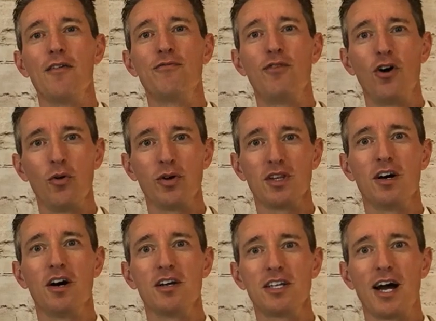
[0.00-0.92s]
following the
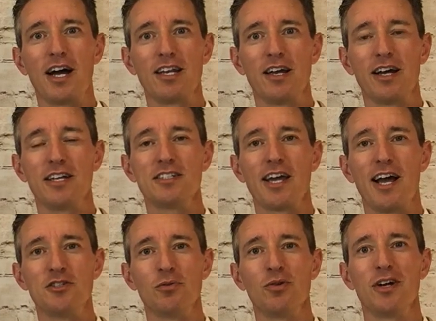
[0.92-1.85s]
HUD guidelines
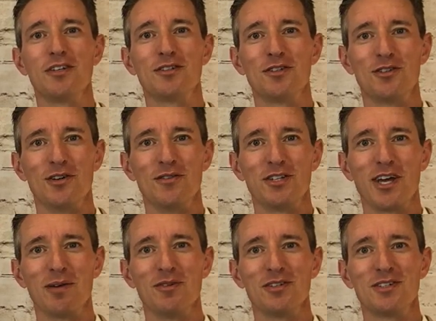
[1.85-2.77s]
as it relates to service
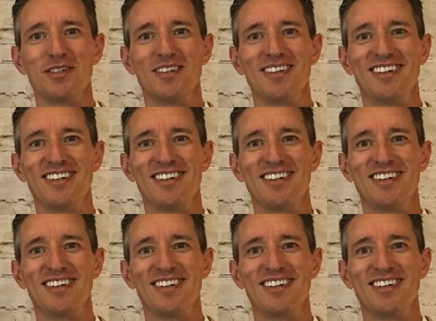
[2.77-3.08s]
animals.